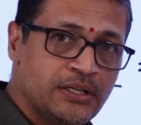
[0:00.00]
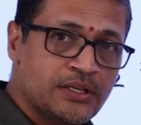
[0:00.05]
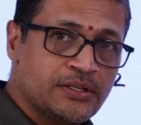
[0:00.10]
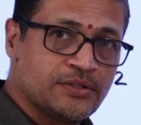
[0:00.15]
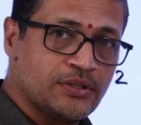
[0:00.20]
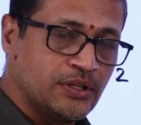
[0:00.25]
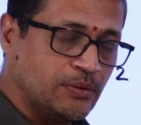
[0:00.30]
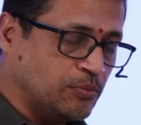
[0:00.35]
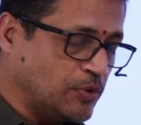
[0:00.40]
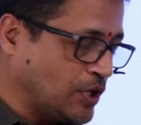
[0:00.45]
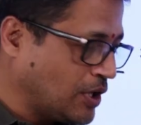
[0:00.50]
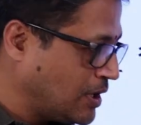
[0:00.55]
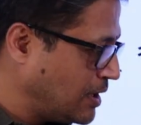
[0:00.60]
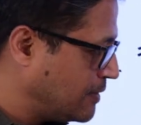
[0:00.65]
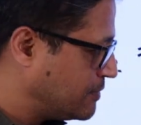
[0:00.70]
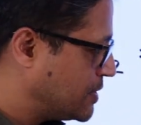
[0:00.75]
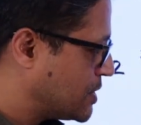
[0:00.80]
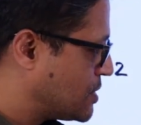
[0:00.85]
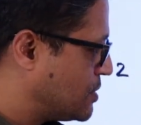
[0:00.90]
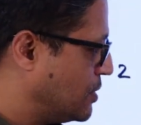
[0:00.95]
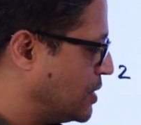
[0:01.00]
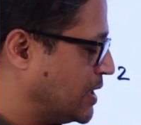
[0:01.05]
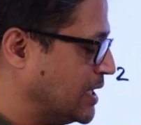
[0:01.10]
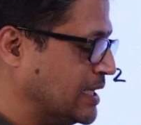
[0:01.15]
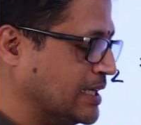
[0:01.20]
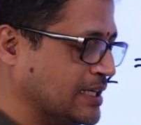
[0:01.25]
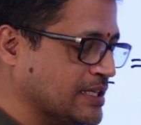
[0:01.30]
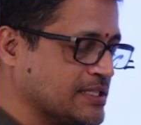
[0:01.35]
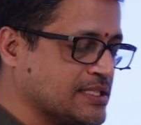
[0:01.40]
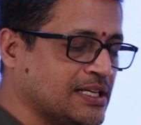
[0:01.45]
So the moral of the
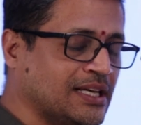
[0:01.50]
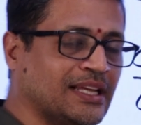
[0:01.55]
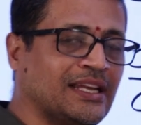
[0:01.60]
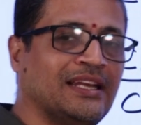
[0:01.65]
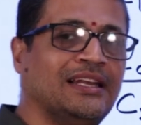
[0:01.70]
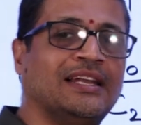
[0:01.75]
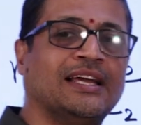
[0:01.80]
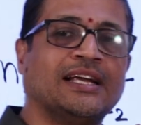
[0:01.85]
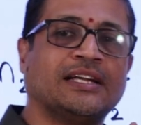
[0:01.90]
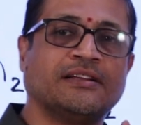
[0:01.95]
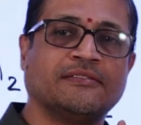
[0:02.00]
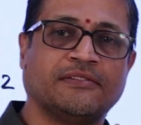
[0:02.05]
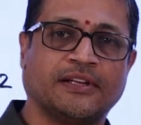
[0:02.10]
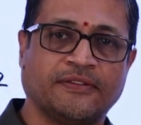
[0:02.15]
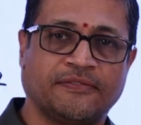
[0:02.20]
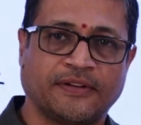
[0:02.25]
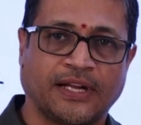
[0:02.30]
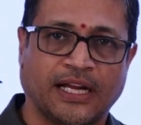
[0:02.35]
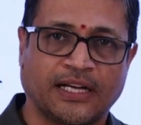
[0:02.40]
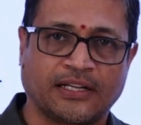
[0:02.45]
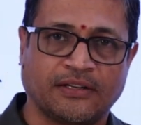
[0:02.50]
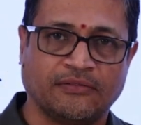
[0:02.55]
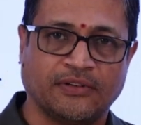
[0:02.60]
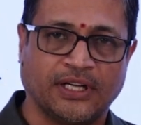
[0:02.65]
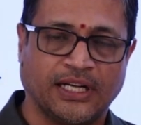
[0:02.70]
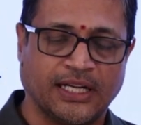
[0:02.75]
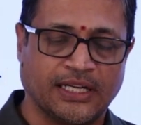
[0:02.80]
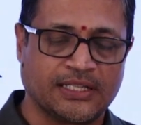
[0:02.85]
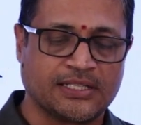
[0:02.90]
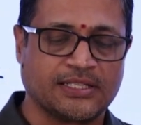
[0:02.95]
story is relative refractive
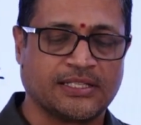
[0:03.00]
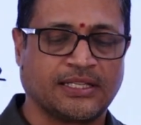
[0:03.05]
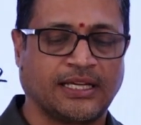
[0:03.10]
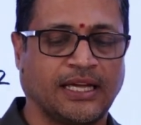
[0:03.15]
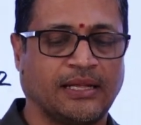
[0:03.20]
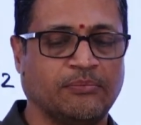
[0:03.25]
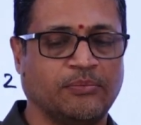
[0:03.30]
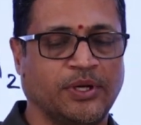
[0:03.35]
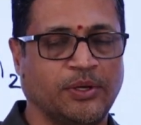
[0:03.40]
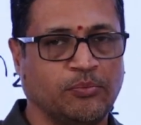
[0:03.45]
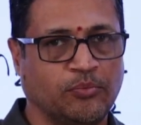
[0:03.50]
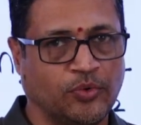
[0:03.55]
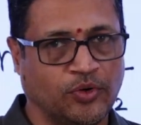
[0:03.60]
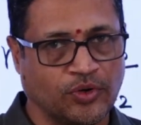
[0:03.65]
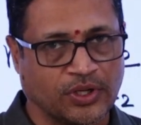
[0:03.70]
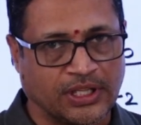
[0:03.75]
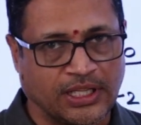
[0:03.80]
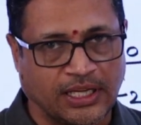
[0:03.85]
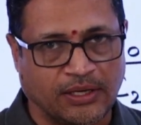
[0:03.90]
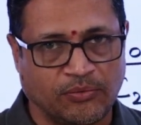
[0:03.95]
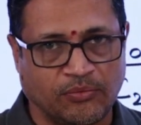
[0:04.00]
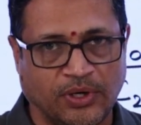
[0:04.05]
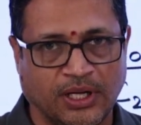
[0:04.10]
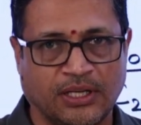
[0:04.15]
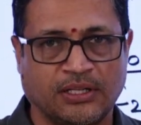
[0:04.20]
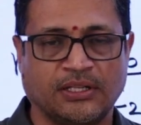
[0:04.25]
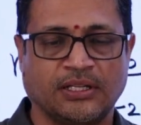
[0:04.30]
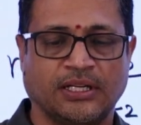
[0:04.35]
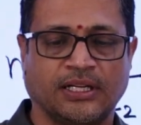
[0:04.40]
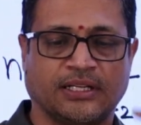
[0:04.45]
index can be more than
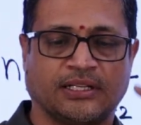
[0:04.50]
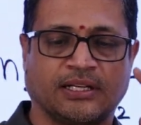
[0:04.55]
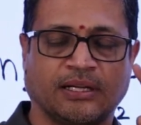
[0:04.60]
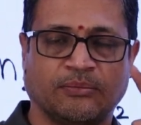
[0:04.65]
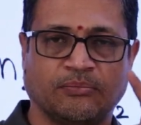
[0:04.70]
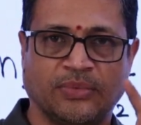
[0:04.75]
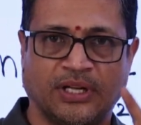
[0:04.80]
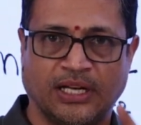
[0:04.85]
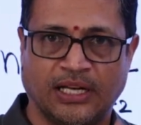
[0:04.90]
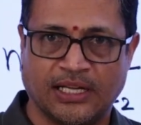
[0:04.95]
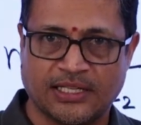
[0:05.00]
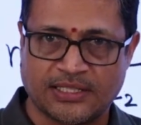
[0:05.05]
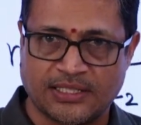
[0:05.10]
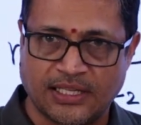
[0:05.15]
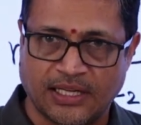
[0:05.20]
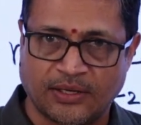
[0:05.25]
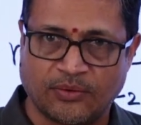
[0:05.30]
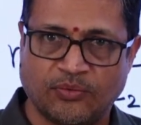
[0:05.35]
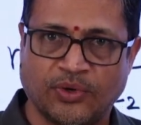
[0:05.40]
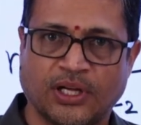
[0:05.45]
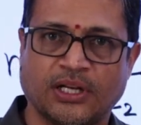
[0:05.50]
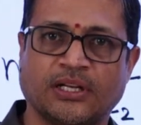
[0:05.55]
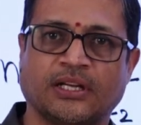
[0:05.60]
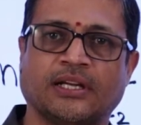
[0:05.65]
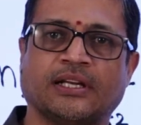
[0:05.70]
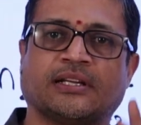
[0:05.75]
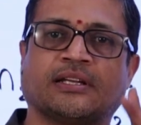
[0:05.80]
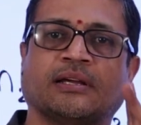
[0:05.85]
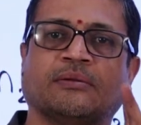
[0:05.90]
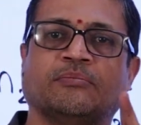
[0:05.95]
1, it can be less than 1,
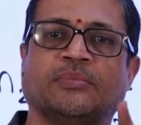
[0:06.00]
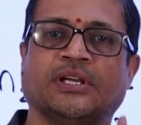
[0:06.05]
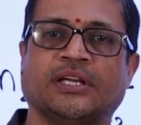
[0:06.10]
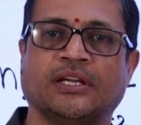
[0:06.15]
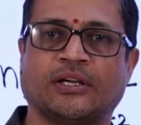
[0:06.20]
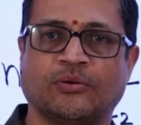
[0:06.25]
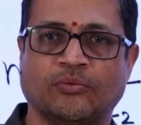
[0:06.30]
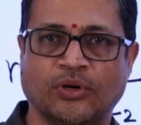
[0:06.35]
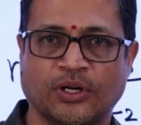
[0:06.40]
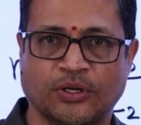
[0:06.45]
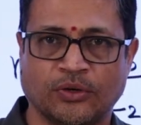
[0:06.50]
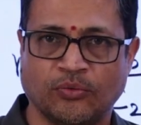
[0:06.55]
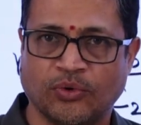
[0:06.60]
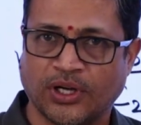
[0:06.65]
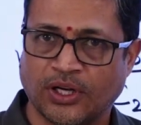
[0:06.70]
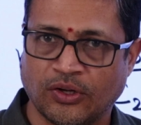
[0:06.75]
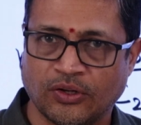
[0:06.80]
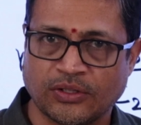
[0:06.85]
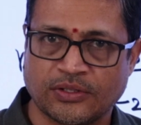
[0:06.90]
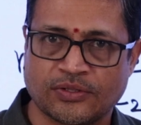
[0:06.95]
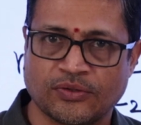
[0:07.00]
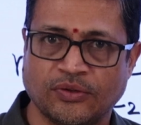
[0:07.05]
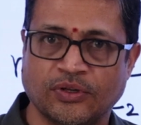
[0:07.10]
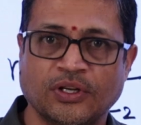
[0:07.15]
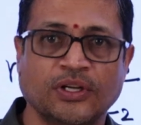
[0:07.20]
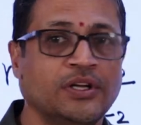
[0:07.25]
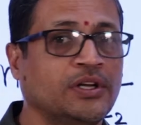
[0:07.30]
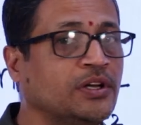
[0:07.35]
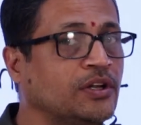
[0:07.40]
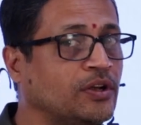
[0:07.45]
it can be equal to 1
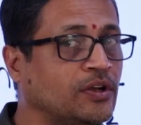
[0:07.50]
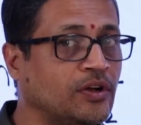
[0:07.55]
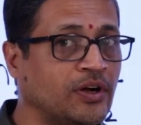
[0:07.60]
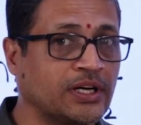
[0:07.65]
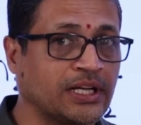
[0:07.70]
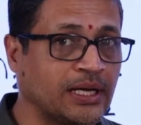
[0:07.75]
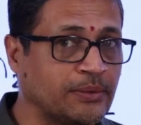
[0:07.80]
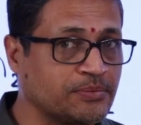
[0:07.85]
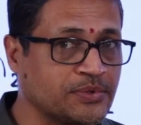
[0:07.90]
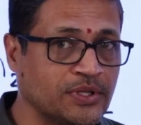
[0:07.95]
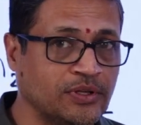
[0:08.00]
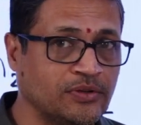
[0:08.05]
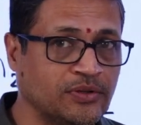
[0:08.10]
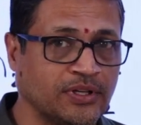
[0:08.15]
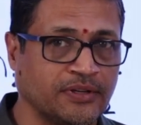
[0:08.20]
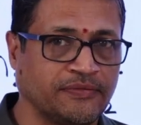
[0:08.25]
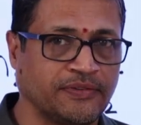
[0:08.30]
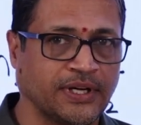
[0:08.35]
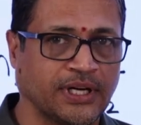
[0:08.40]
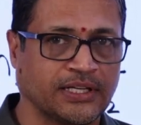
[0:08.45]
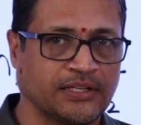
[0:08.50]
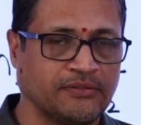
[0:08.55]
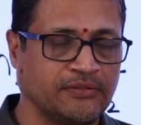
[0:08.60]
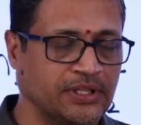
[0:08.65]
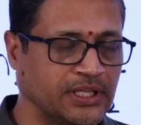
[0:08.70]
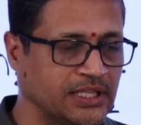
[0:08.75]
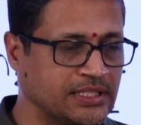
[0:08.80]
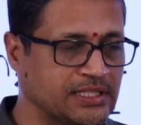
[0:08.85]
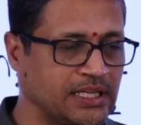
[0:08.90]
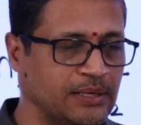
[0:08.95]
also, not absolute refractive
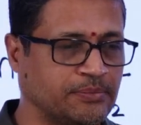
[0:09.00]
index.